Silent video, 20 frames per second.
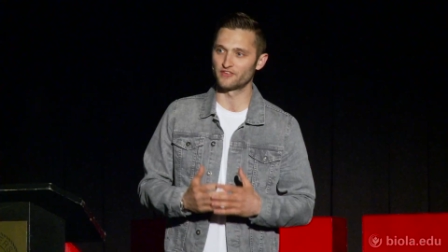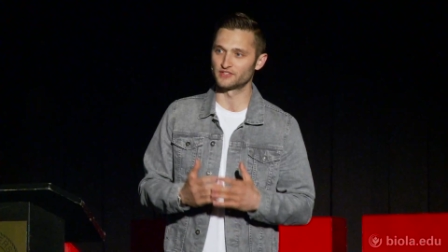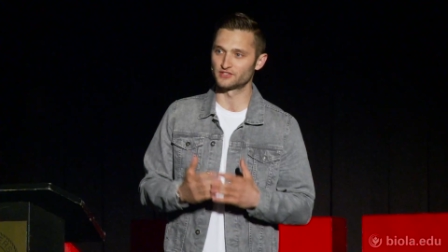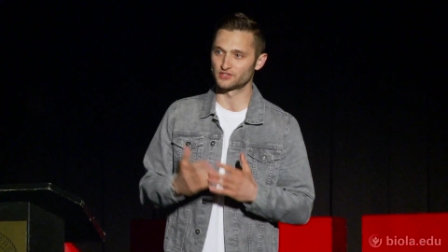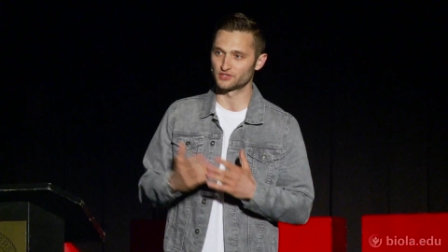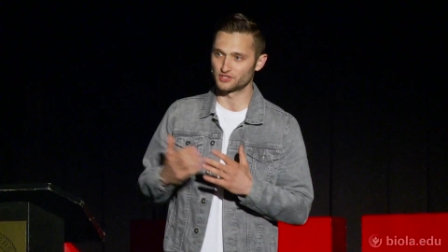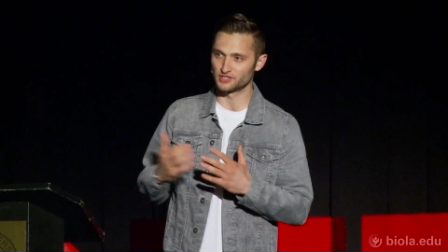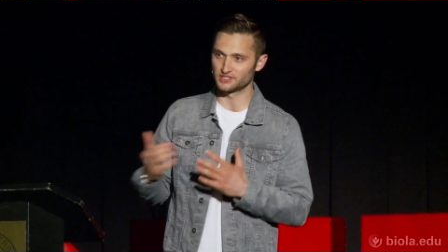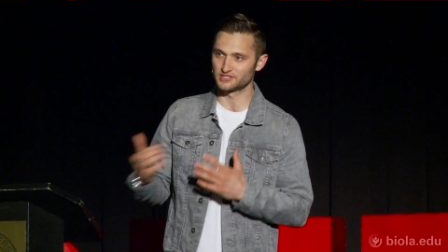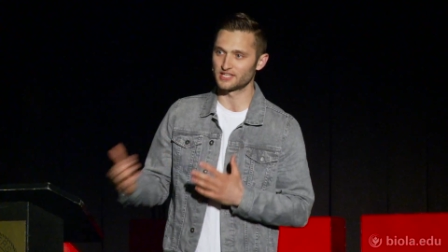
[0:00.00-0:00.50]
And so
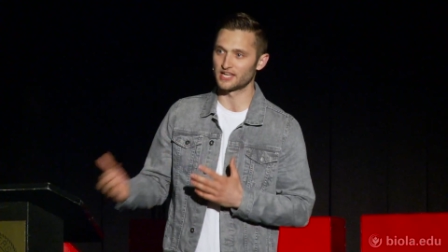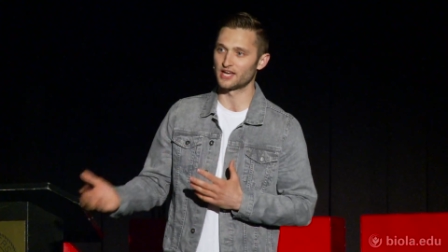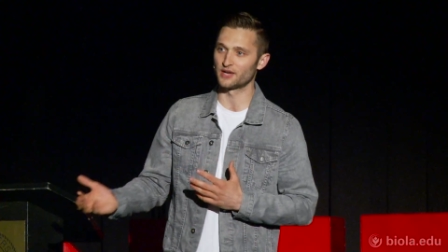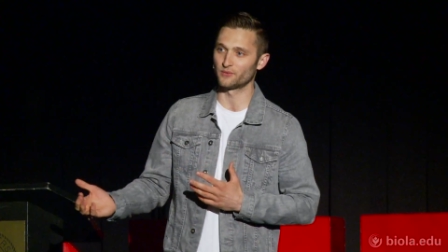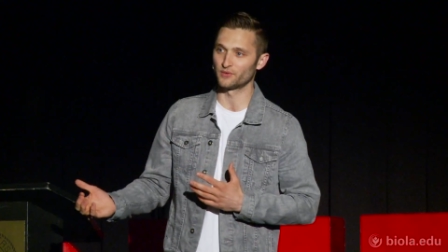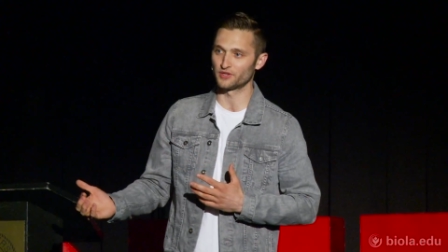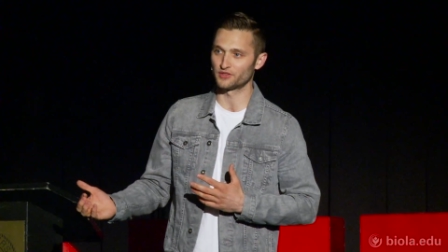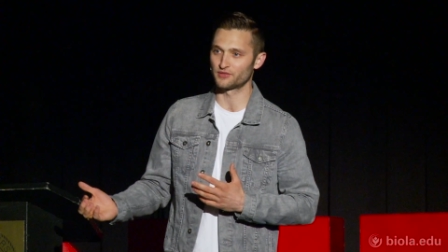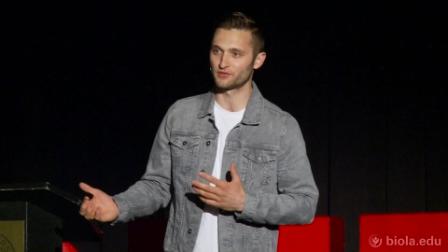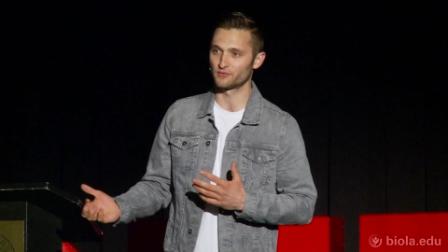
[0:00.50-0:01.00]
she's staying
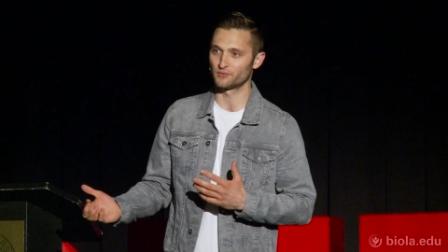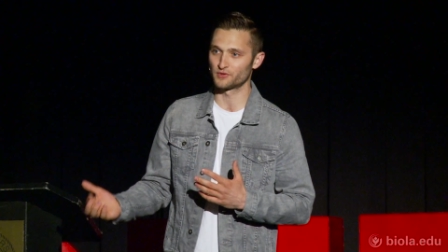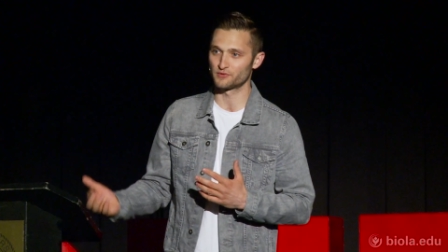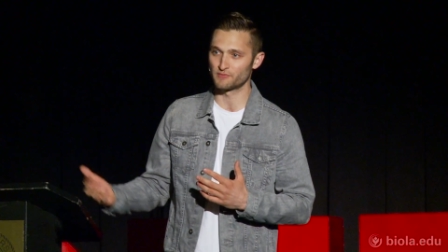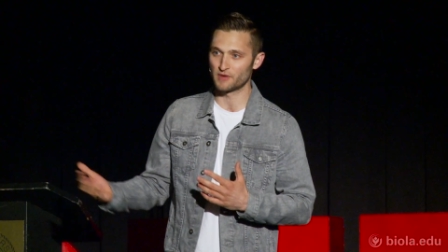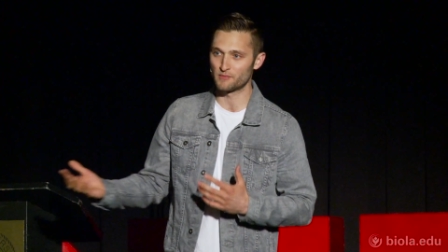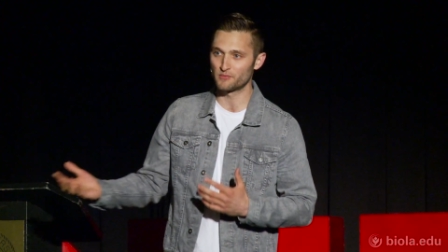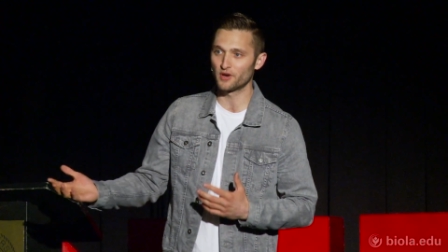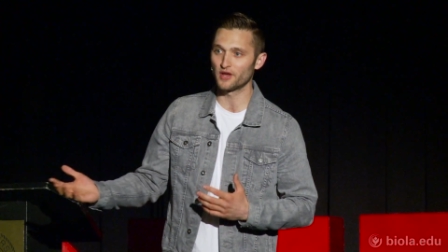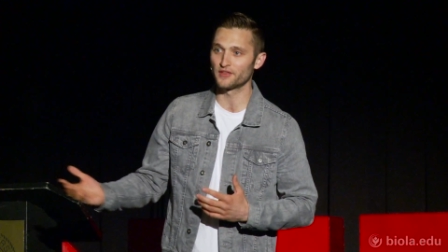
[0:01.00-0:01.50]
with, with
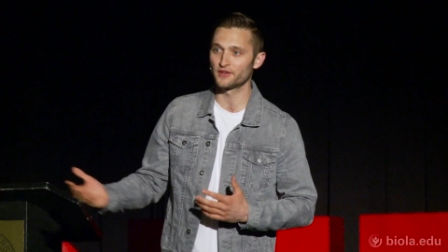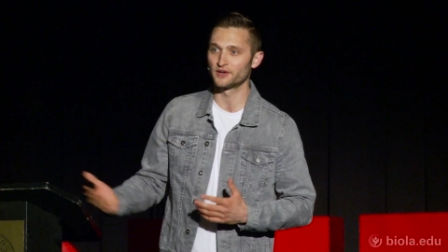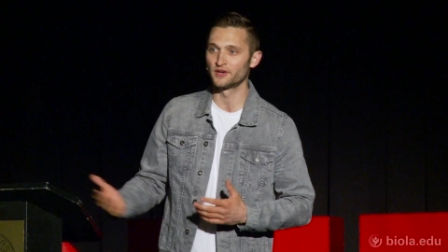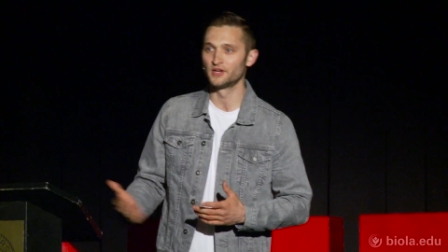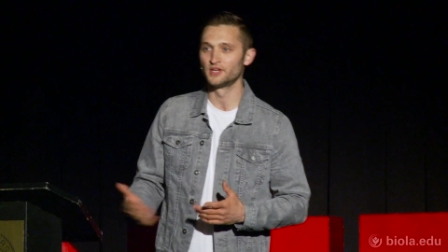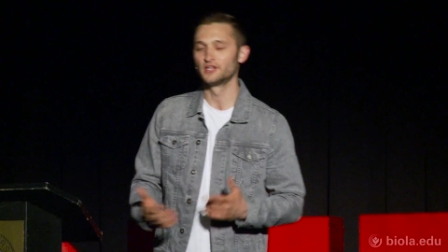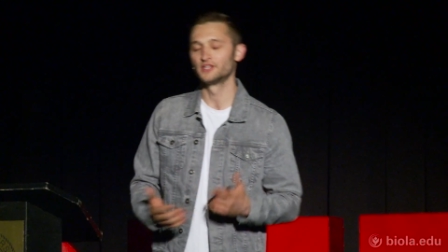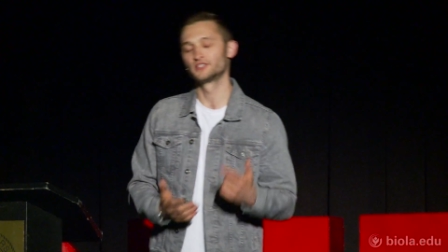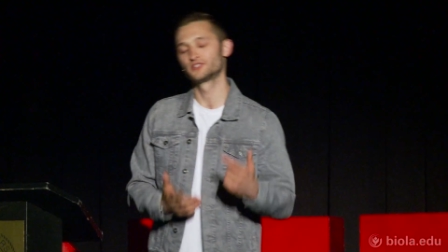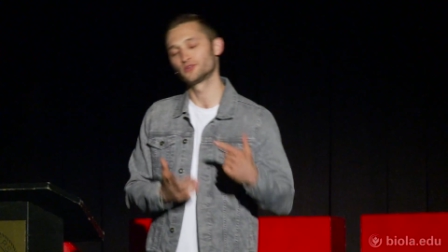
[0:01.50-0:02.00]
my brother.
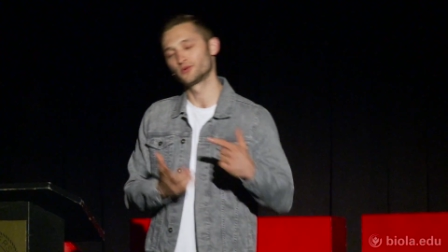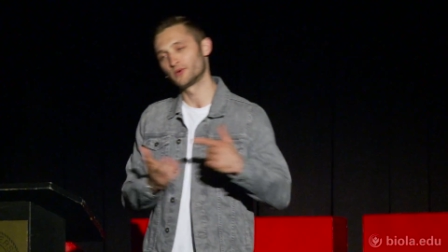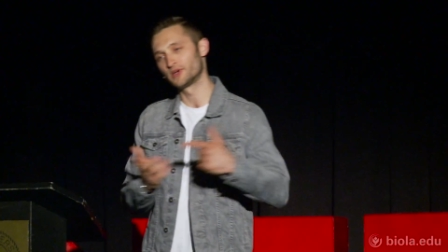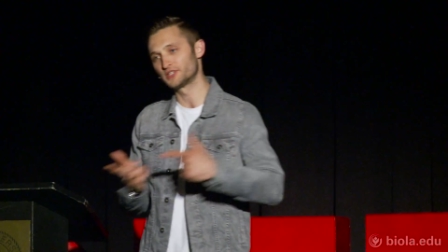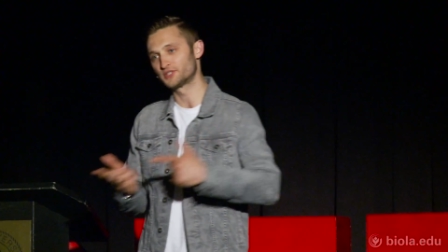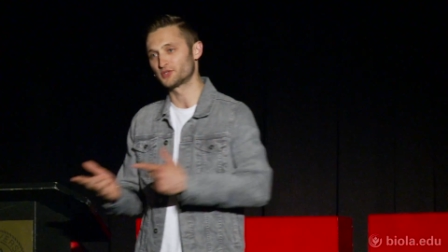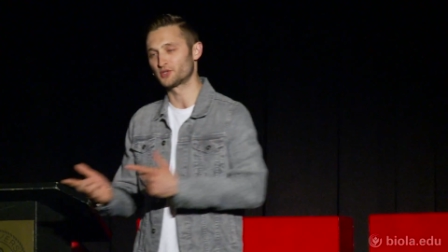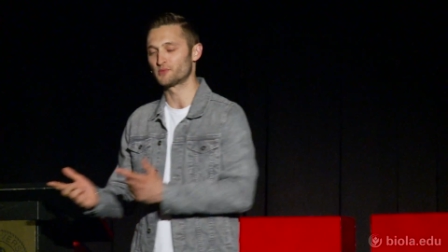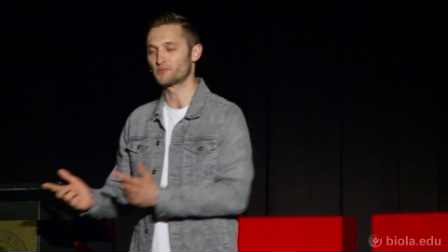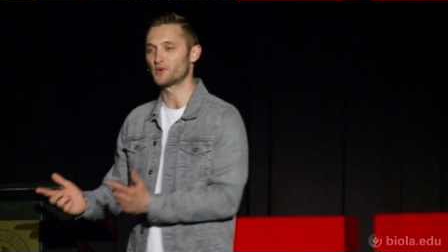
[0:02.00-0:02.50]
So we
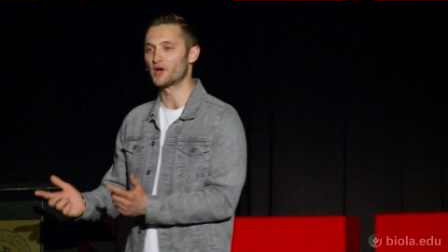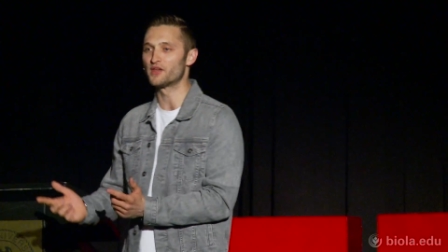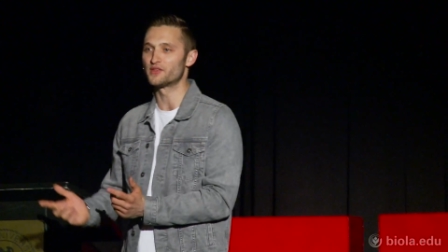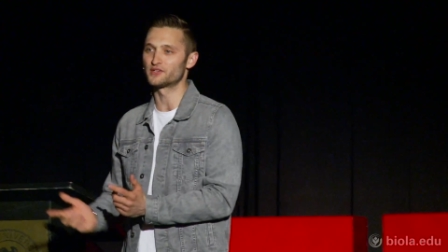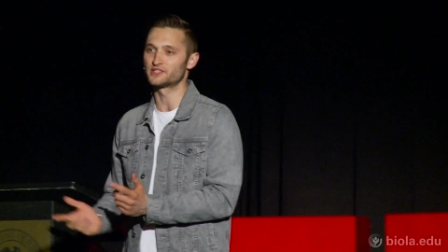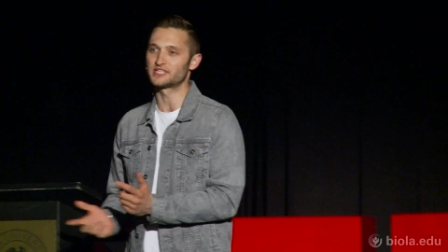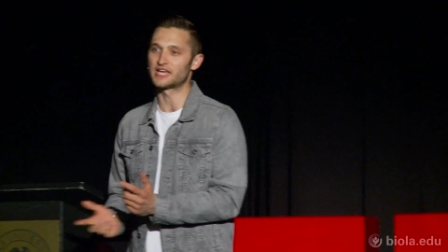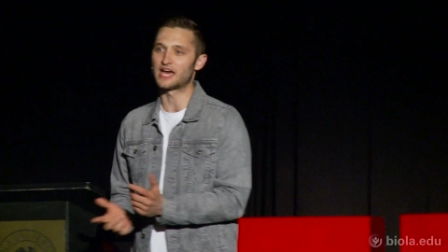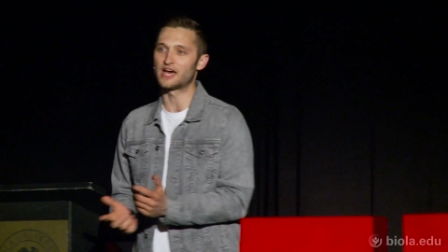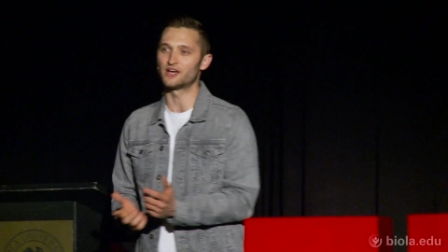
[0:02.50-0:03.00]
went to her
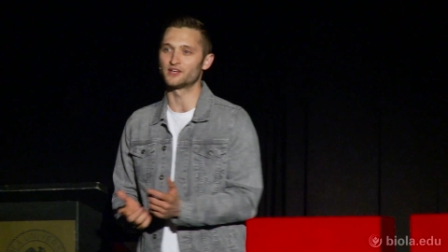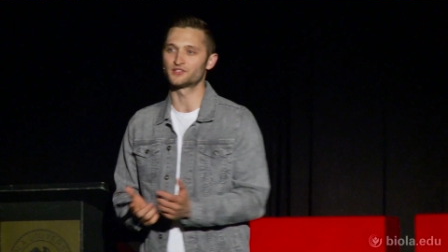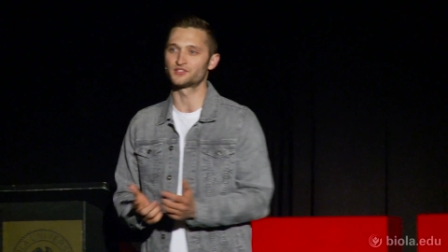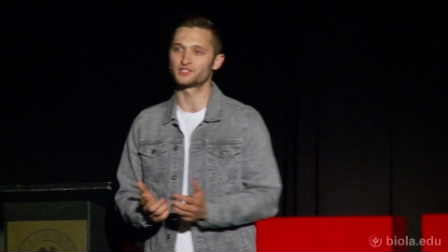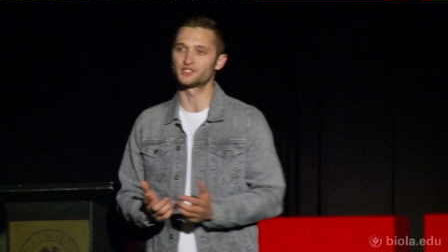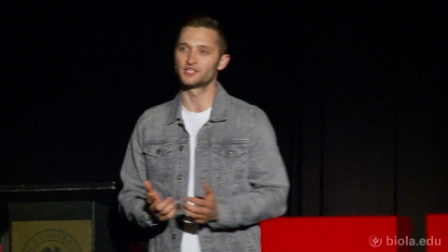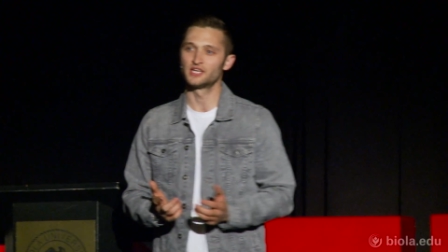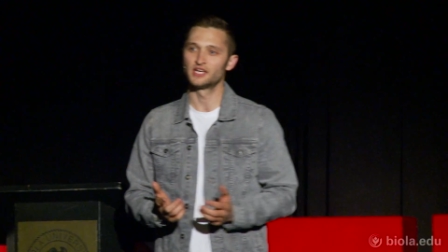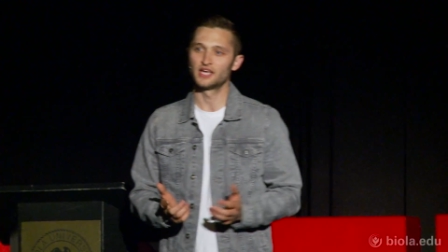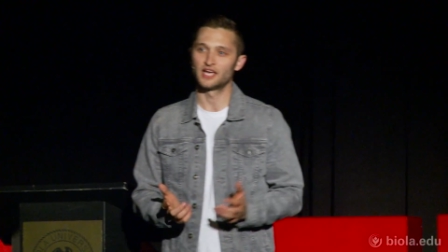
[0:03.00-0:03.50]
brother's house